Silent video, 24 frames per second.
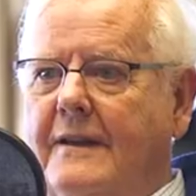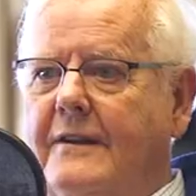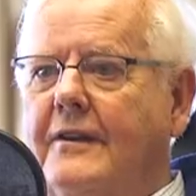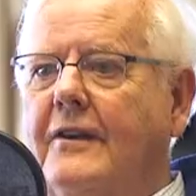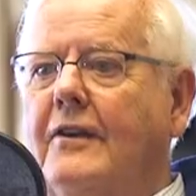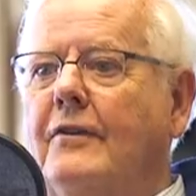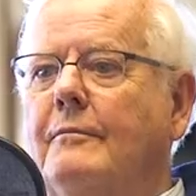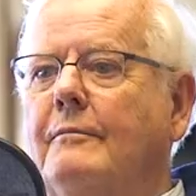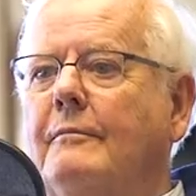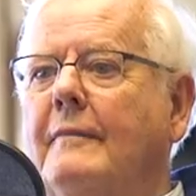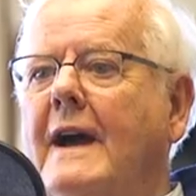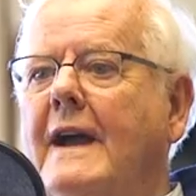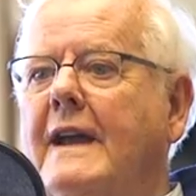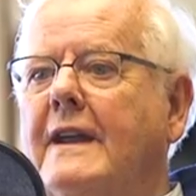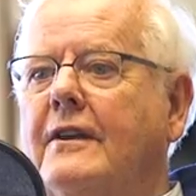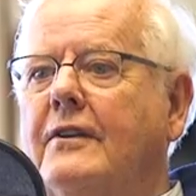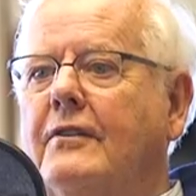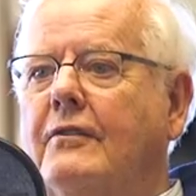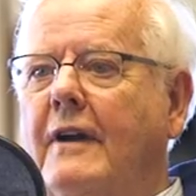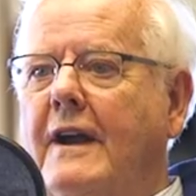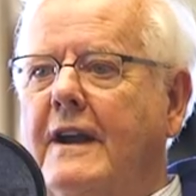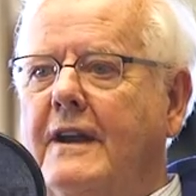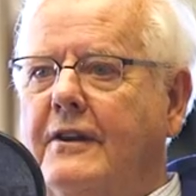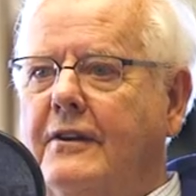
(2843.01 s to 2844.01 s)
You know, my
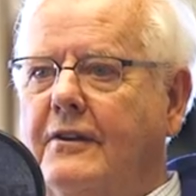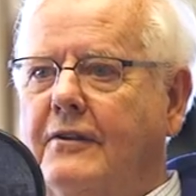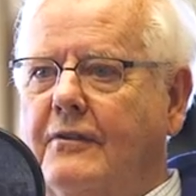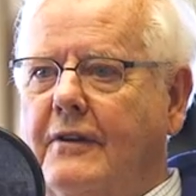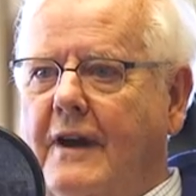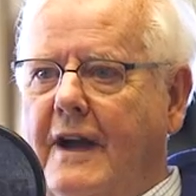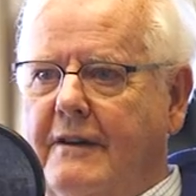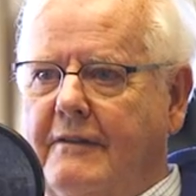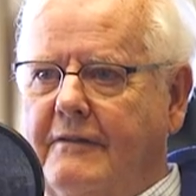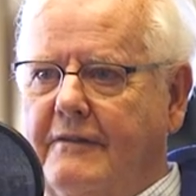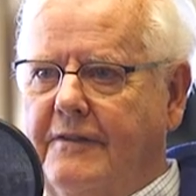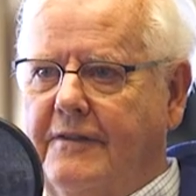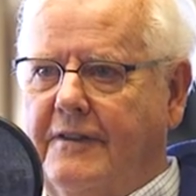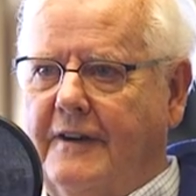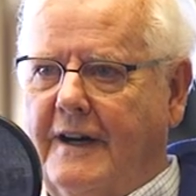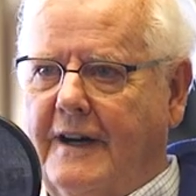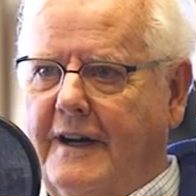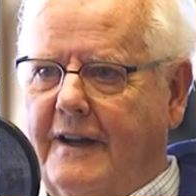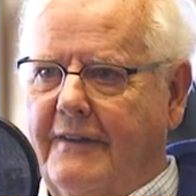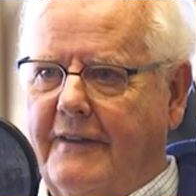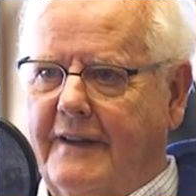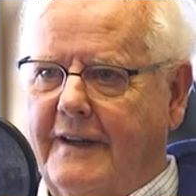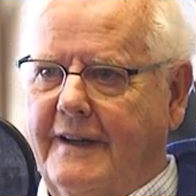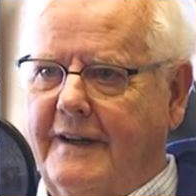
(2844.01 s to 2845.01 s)
great
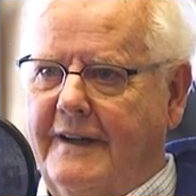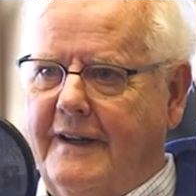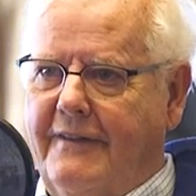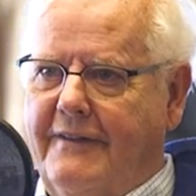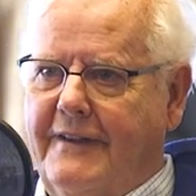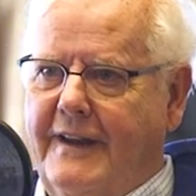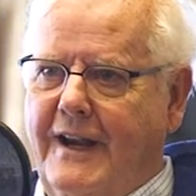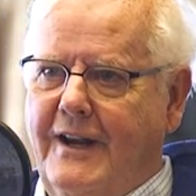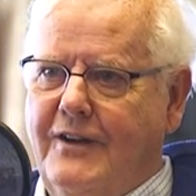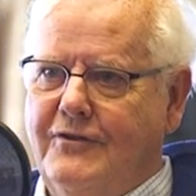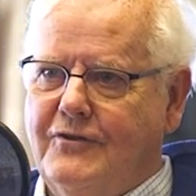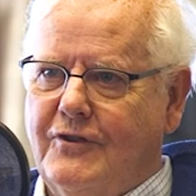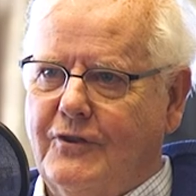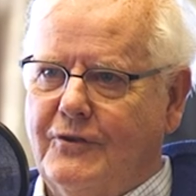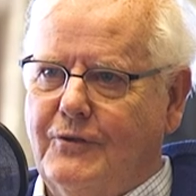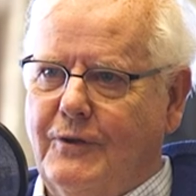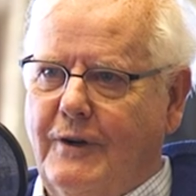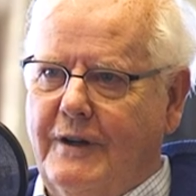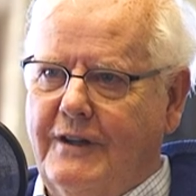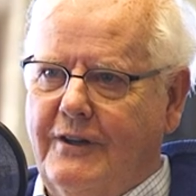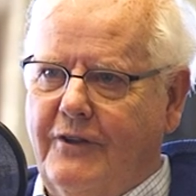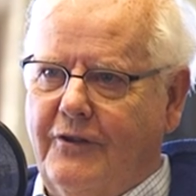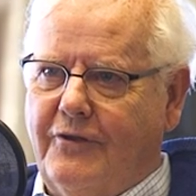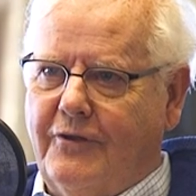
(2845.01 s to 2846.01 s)
grandfather at the age of
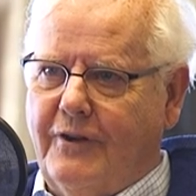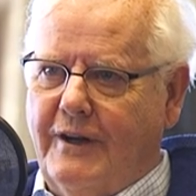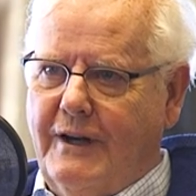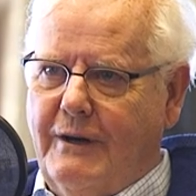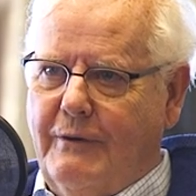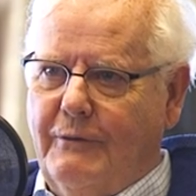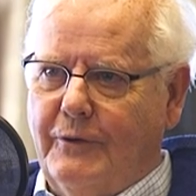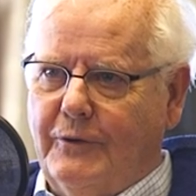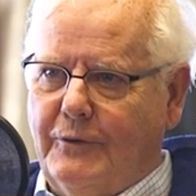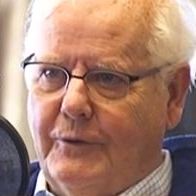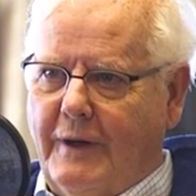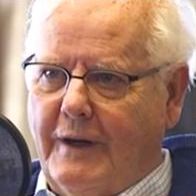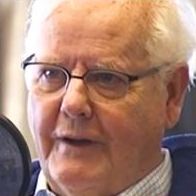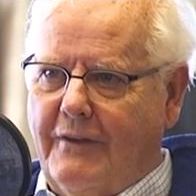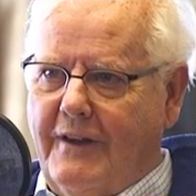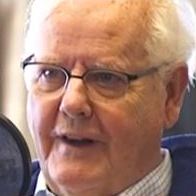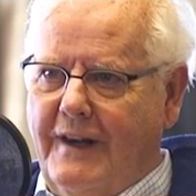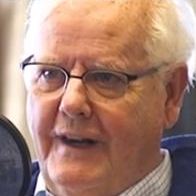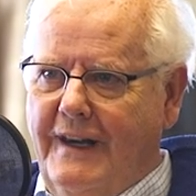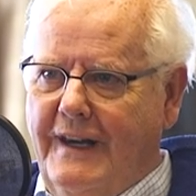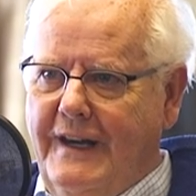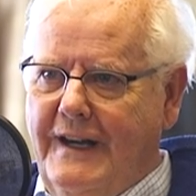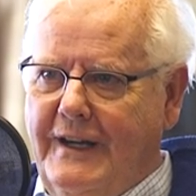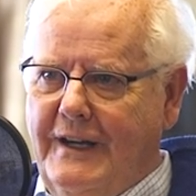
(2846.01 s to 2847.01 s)
23 was one of
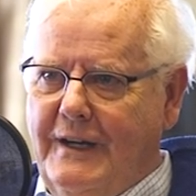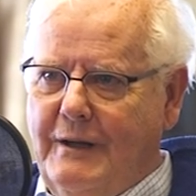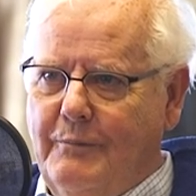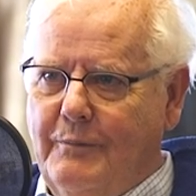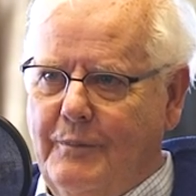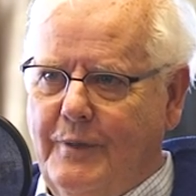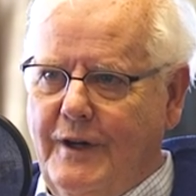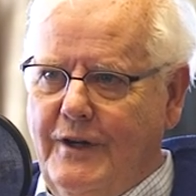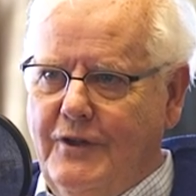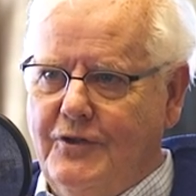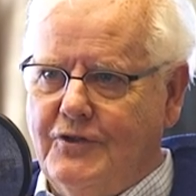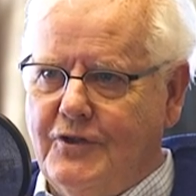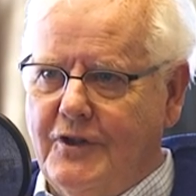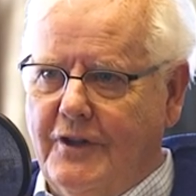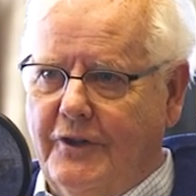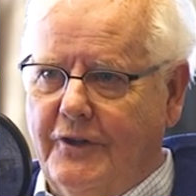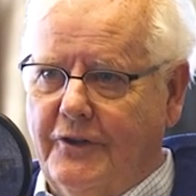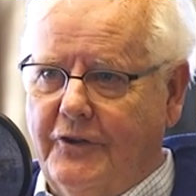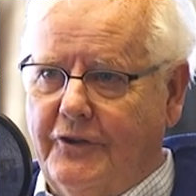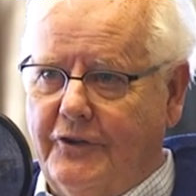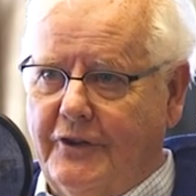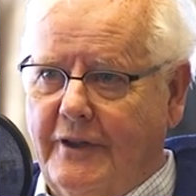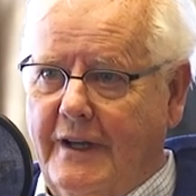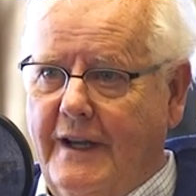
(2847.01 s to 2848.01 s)
the leading
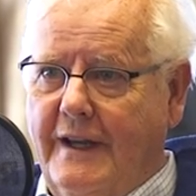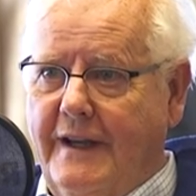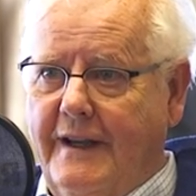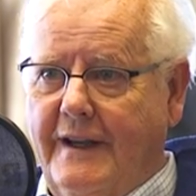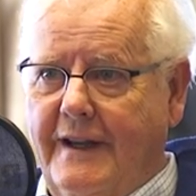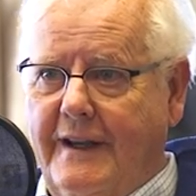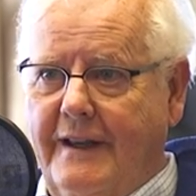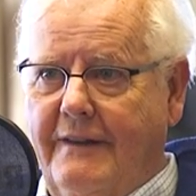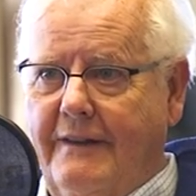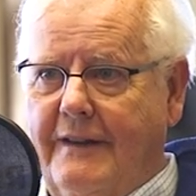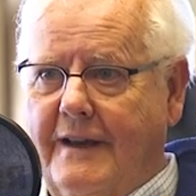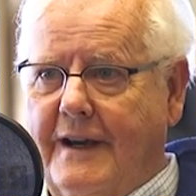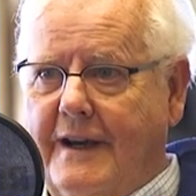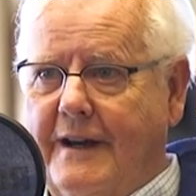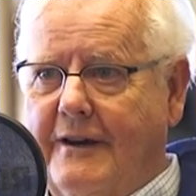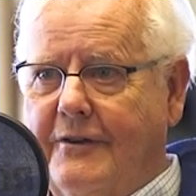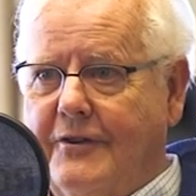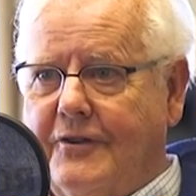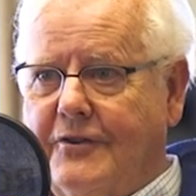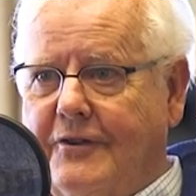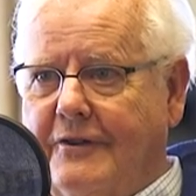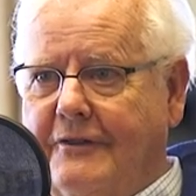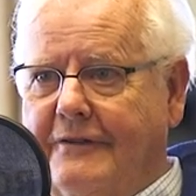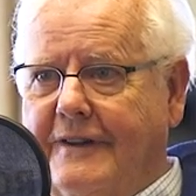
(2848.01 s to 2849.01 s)
preachers in the
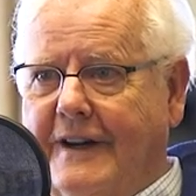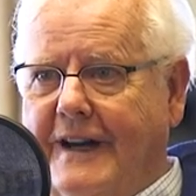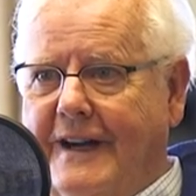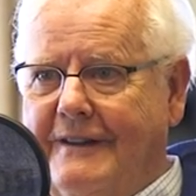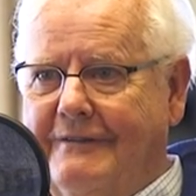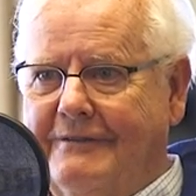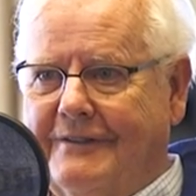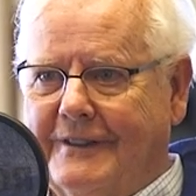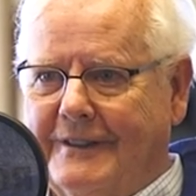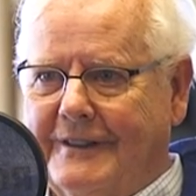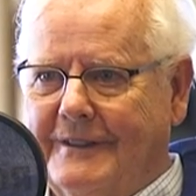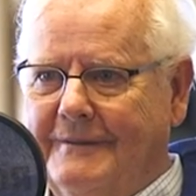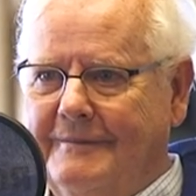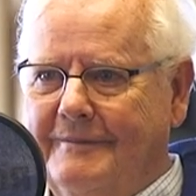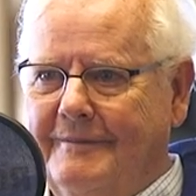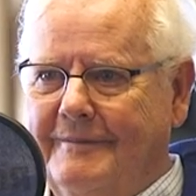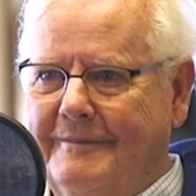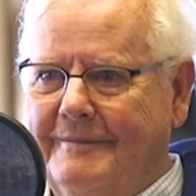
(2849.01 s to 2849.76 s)
Irish revival.